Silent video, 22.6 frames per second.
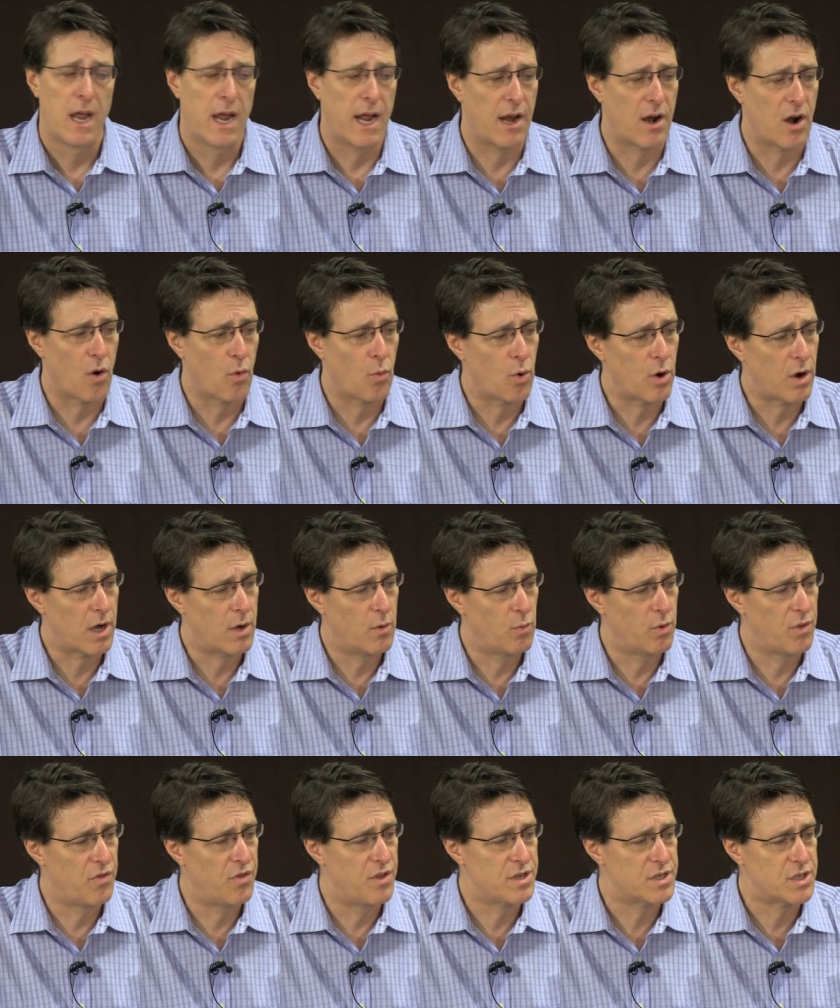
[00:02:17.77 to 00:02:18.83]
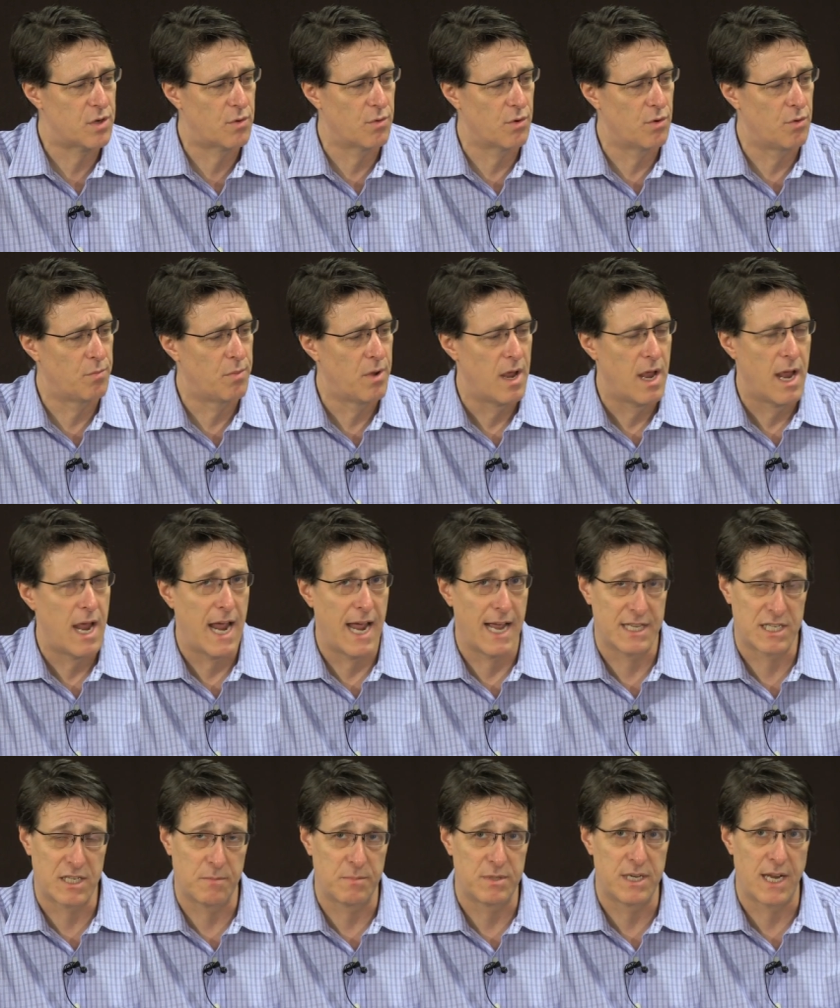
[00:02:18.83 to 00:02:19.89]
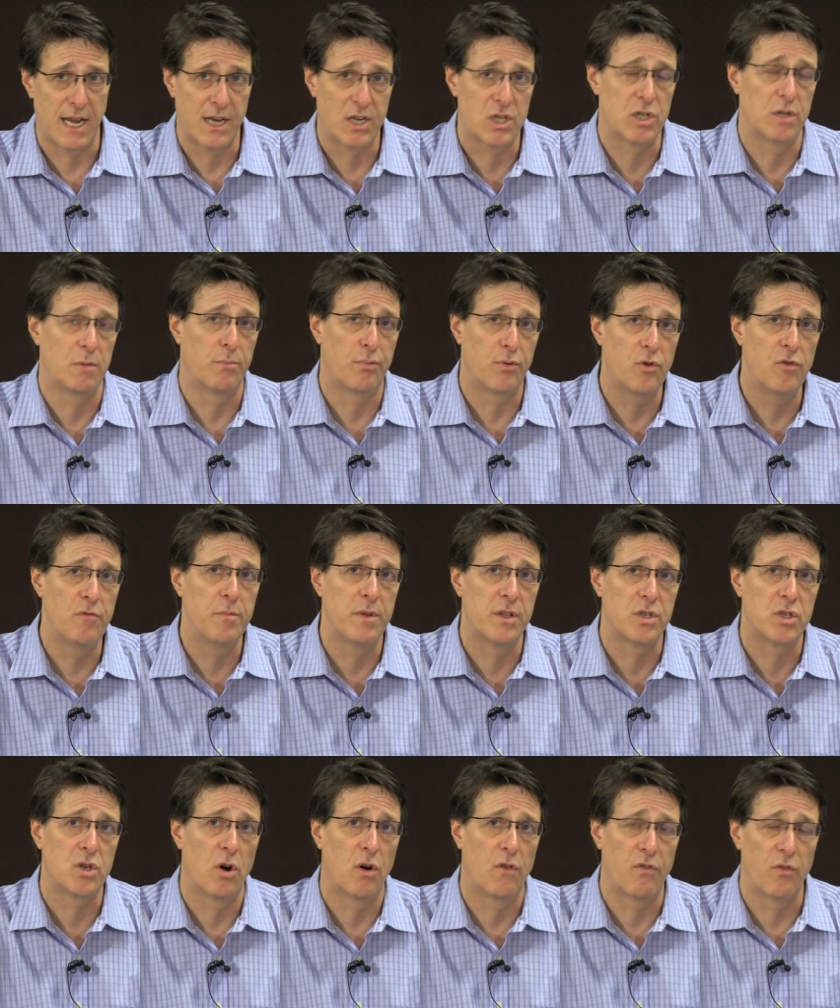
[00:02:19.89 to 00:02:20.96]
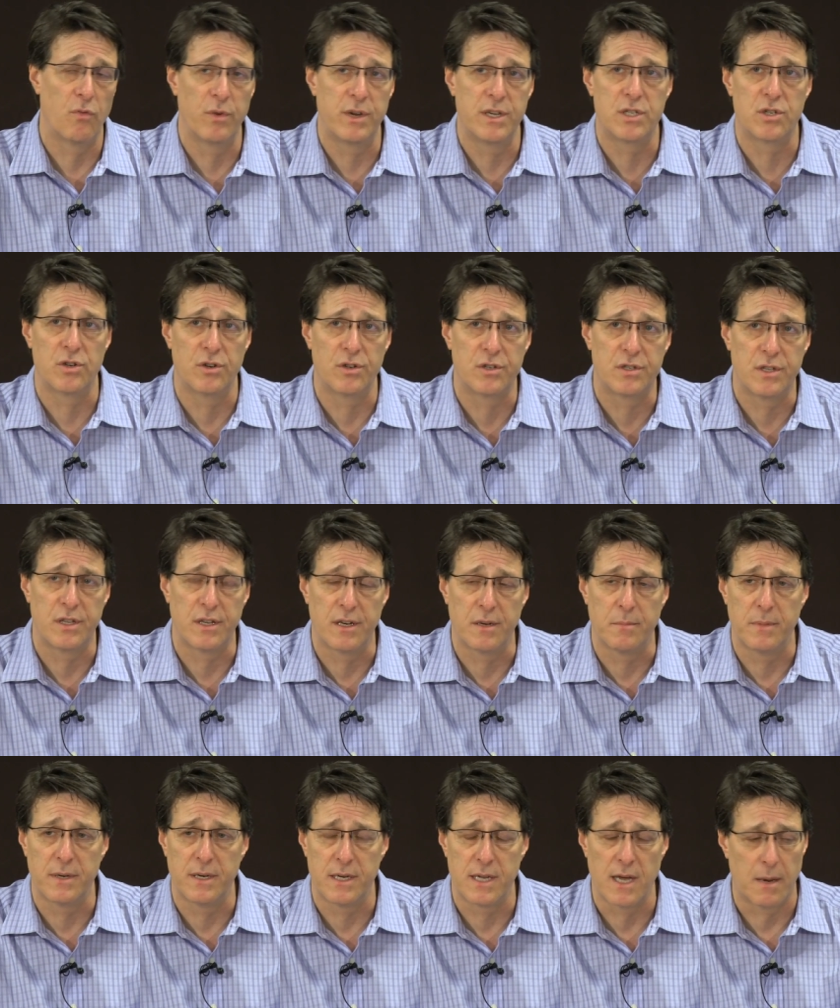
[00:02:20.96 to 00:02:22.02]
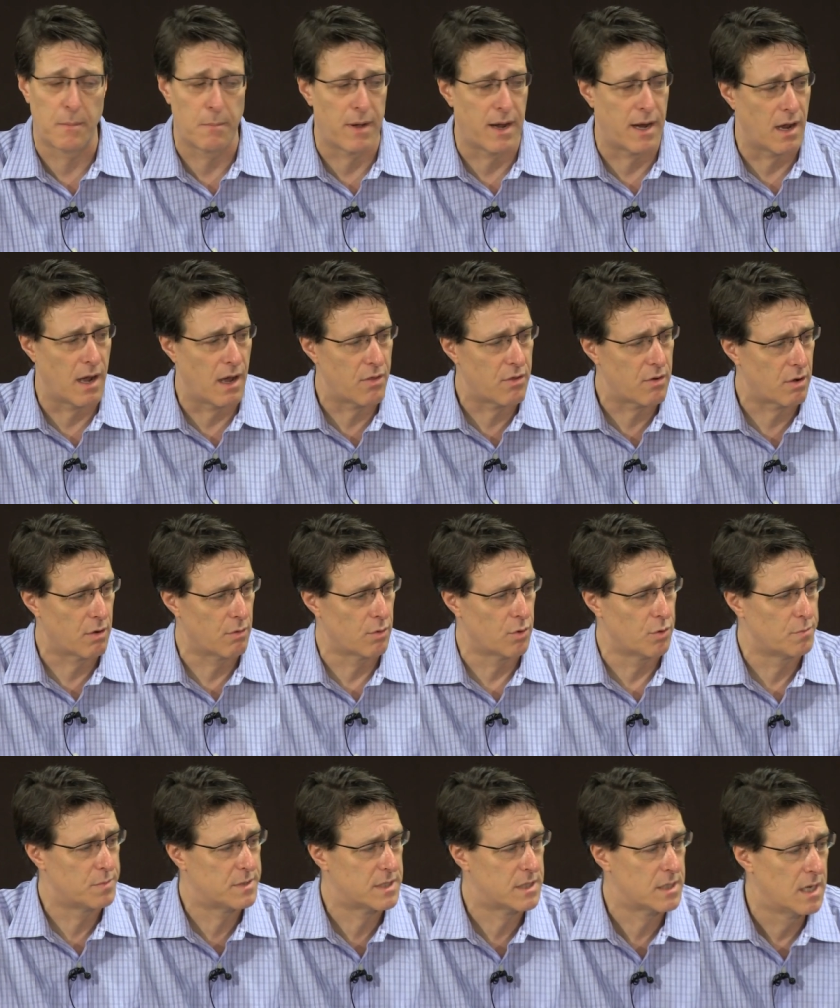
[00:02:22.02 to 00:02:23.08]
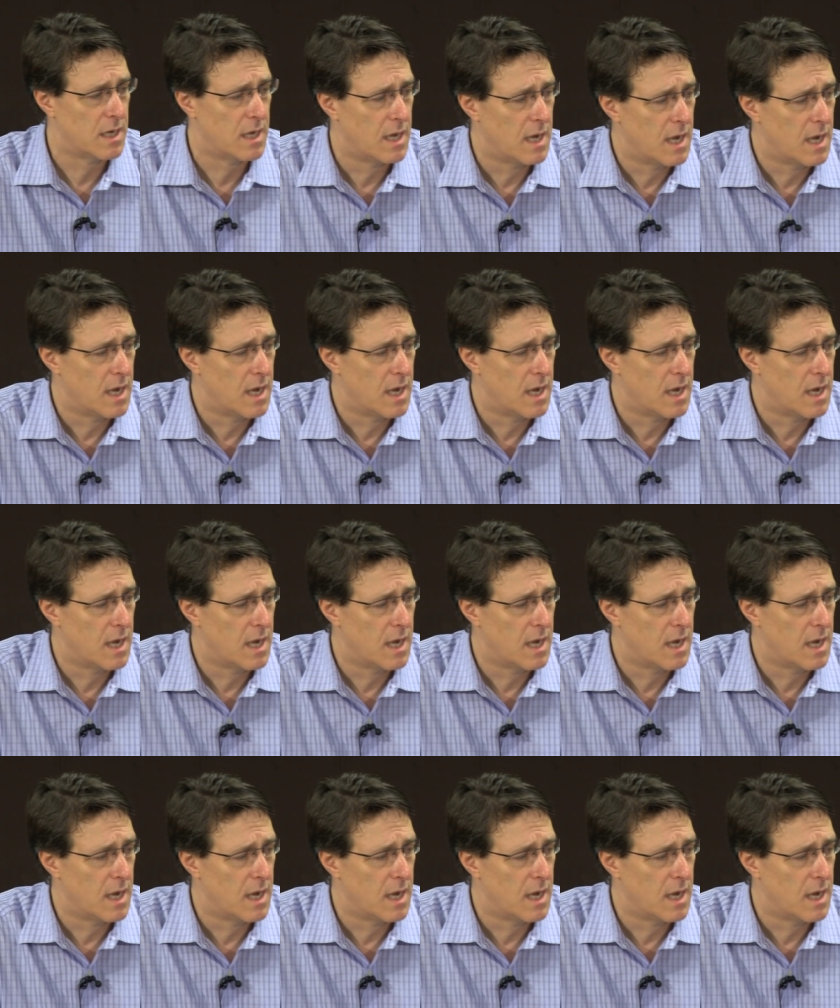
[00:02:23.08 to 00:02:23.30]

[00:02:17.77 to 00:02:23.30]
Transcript: And our work with this group had substantial improvements over research that had been done by other groups.